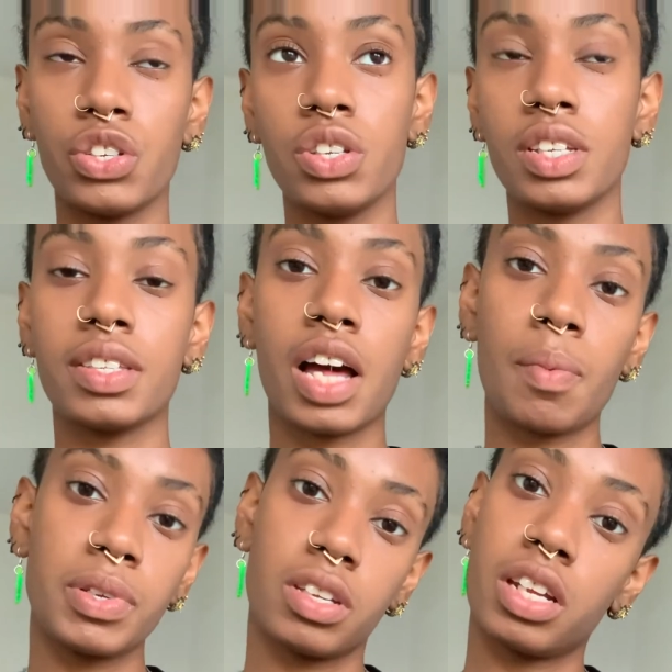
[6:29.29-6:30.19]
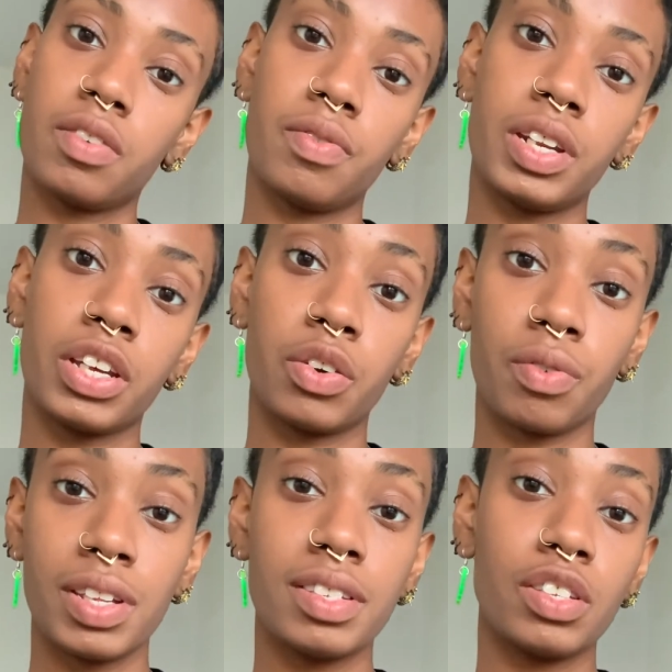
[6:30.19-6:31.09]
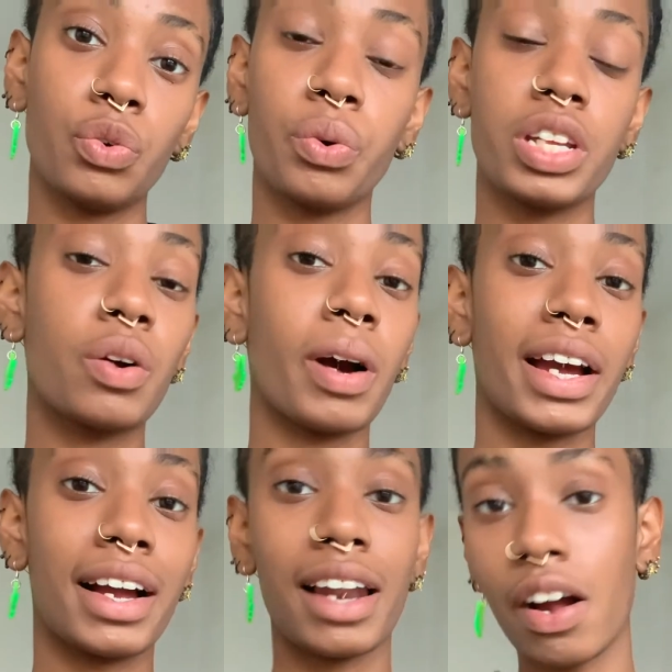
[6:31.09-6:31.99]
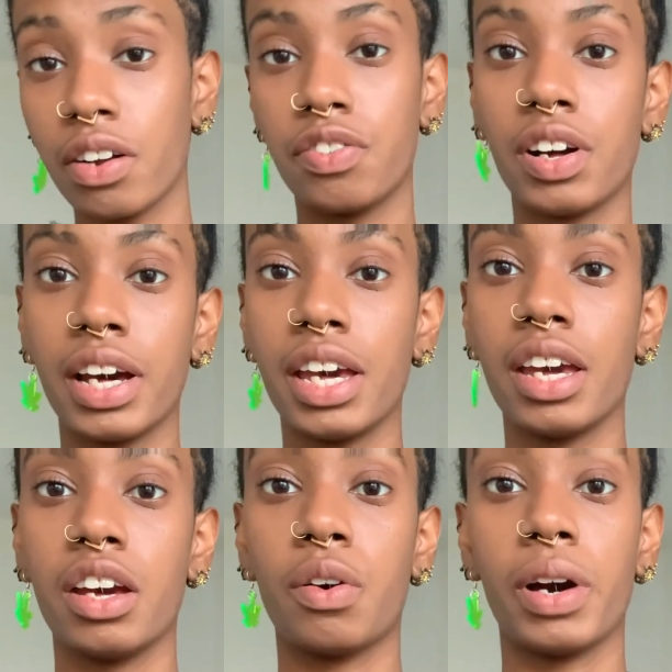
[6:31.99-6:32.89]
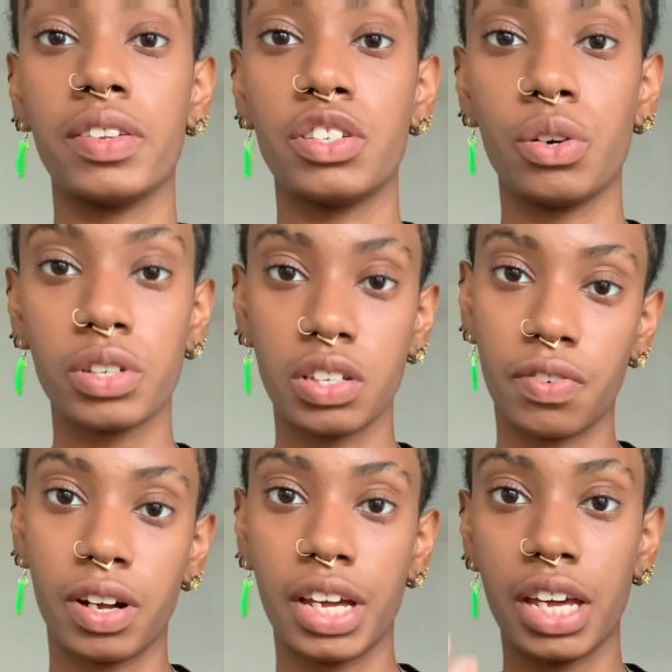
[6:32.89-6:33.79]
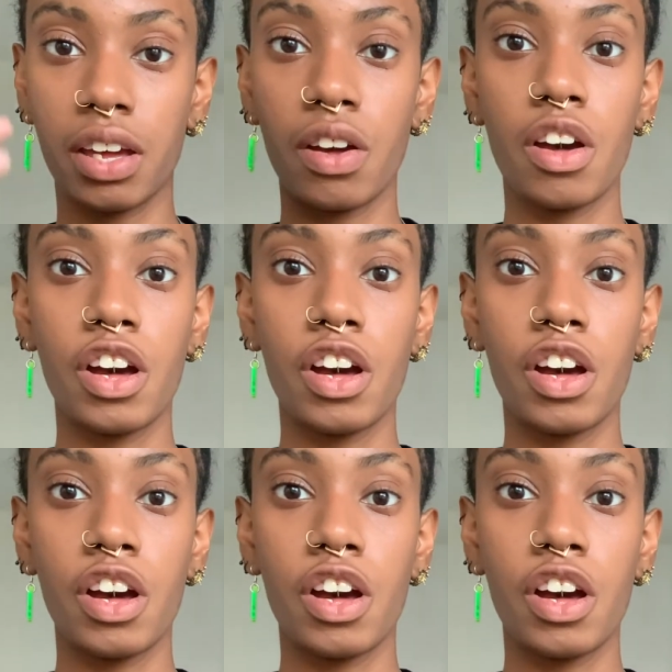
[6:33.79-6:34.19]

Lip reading: Using the apple cider vinegar rinse is already quite clarifying and quite detoxifying